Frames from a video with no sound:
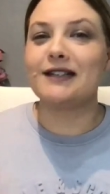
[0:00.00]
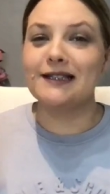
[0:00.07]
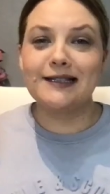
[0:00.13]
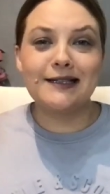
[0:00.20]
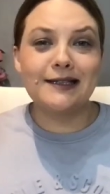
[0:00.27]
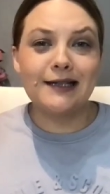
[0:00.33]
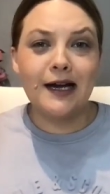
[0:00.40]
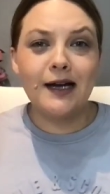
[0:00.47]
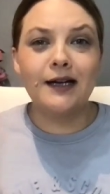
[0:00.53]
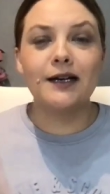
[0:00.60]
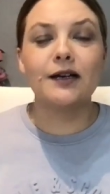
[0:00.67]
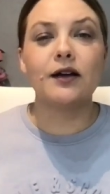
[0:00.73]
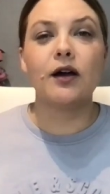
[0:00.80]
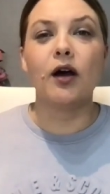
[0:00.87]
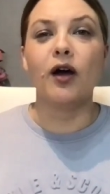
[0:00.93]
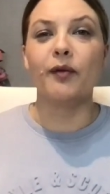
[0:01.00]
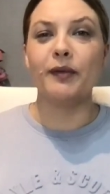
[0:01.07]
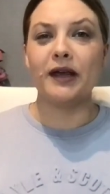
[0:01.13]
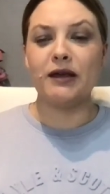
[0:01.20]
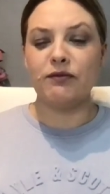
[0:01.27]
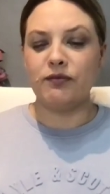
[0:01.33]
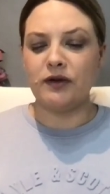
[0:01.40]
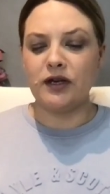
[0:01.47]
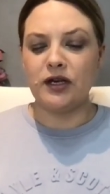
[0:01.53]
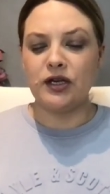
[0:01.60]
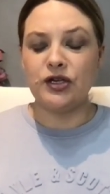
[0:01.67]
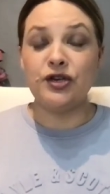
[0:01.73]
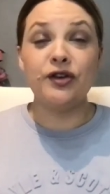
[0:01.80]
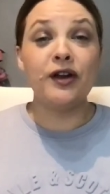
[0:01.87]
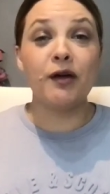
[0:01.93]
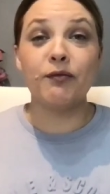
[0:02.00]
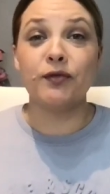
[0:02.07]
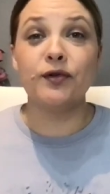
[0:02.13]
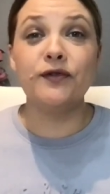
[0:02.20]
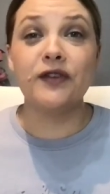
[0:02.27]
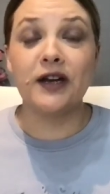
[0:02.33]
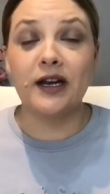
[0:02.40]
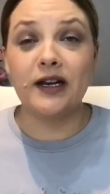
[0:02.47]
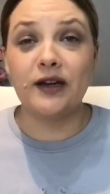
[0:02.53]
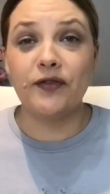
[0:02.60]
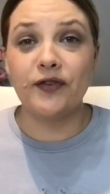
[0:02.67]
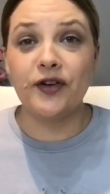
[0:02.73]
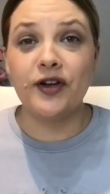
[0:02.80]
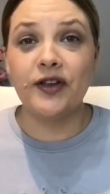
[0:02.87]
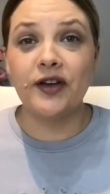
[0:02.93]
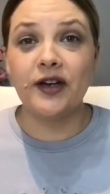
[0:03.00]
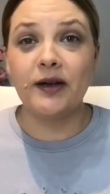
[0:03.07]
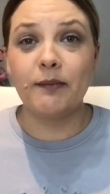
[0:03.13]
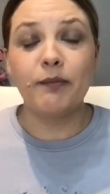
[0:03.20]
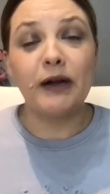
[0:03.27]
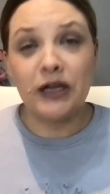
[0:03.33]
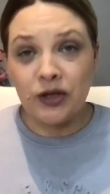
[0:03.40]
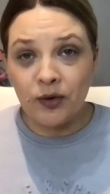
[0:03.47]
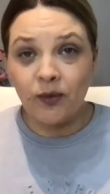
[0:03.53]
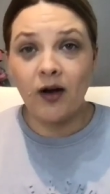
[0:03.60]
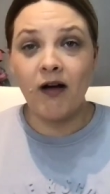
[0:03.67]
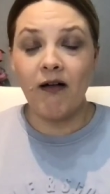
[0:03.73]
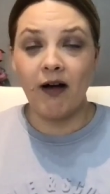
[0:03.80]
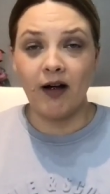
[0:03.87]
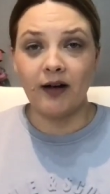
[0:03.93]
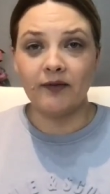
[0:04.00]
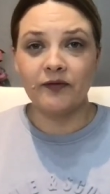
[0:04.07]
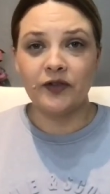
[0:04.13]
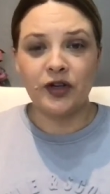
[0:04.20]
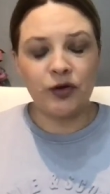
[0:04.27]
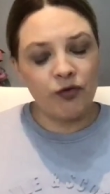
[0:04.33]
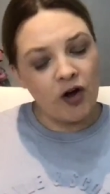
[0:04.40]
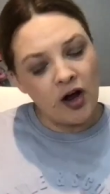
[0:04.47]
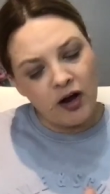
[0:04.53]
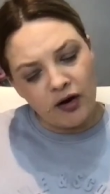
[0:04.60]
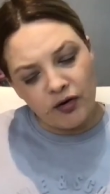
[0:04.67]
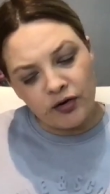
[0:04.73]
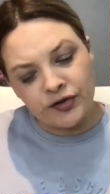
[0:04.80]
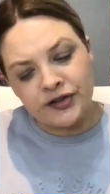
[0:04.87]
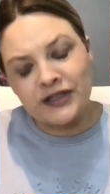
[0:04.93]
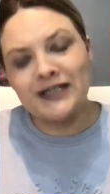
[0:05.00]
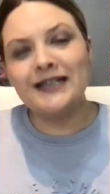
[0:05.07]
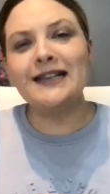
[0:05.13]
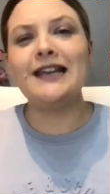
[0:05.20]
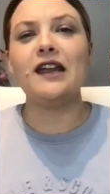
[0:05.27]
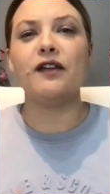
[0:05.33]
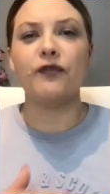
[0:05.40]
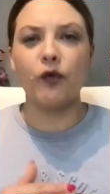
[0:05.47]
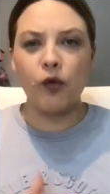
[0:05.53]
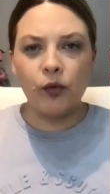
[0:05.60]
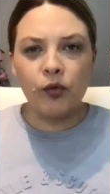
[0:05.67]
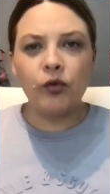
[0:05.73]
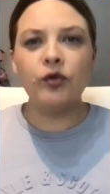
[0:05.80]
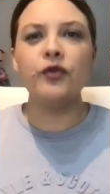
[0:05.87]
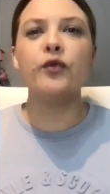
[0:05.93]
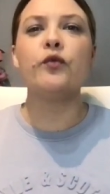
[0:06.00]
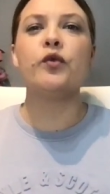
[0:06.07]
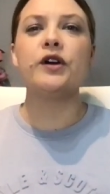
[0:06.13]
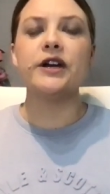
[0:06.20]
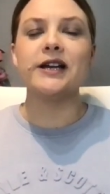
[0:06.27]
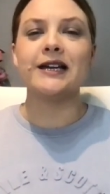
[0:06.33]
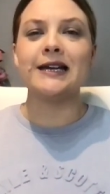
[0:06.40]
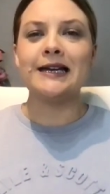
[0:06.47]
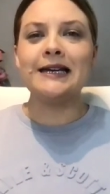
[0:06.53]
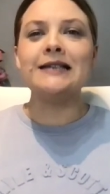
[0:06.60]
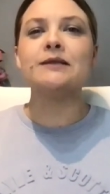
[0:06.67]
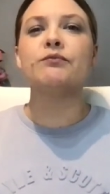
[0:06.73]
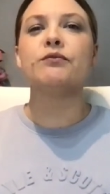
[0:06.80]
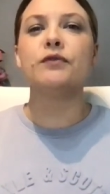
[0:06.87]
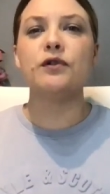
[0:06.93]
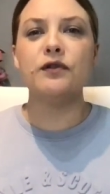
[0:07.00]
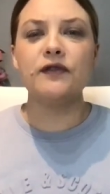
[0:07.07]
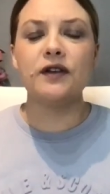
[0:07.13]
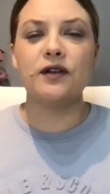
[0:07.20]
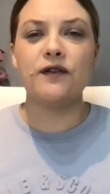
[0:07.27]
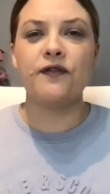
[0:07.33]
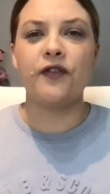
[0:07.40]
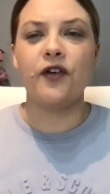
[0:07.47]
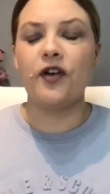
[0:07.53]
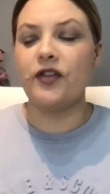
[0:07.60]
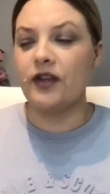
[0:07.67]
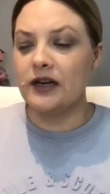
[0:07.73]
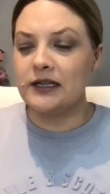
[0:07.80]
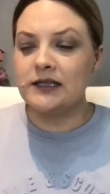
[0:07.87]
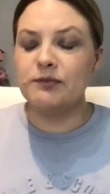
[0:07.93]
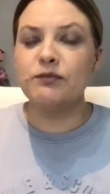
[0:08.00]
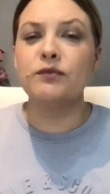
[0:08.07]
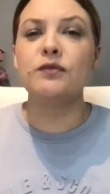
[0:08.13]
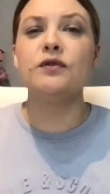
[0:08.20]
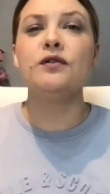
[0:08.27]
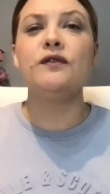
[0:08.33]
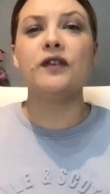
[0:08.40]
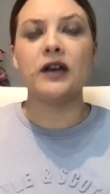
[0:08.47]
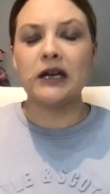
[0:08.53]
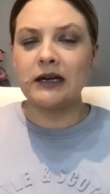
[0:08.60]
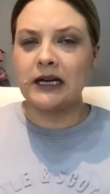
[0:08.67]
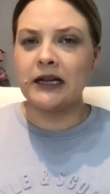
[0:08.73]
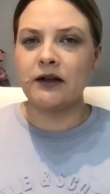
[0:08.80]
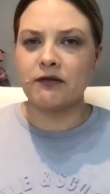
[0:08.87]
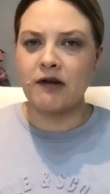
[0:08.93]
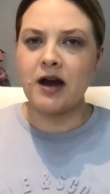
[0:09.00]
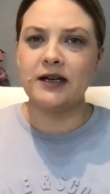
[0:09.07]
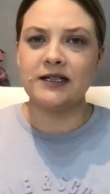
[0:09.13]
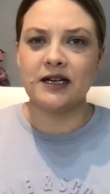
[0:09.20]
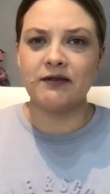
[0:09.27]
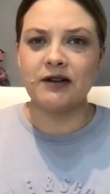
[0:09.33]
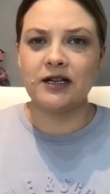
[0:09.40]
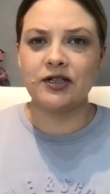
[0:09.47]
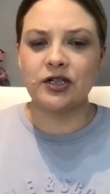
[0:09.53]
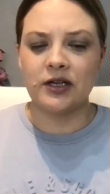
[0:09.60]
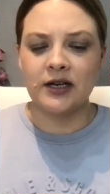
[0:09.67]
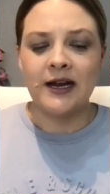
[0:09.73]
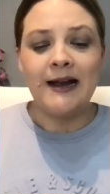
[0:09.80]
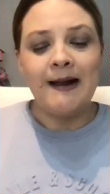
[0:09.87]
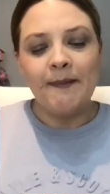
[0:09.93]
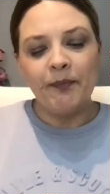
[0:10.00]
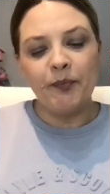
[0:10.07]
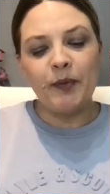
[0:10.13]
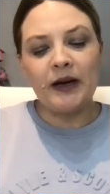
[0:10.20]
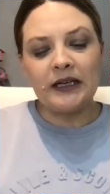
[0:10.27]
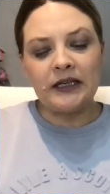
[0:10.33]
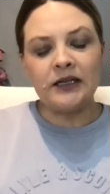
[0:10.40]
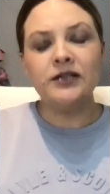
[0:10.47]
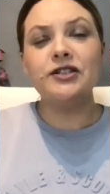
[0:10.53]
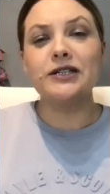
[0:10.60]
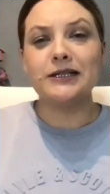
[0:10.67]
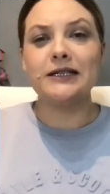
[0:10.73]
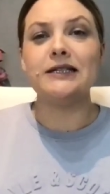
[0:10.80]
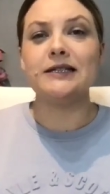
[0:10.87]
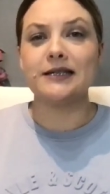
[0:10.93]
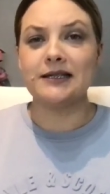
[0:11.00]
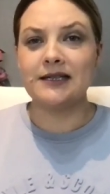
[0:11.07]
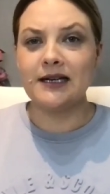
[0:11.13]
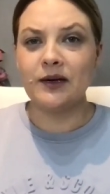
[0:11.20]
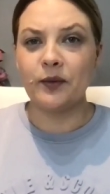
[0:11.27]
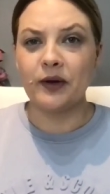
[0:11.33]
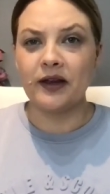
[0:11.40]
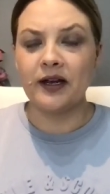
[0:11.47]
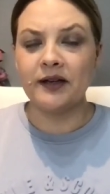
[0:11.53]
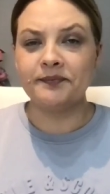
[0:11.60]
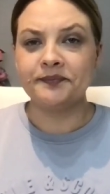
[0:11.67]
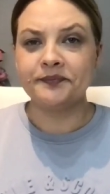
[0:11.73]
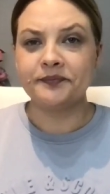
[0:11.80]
stuck or maybe you're not moving any further but you are you are underneath all the work is moving you further it's moving it in the right direction but you just need to stick with it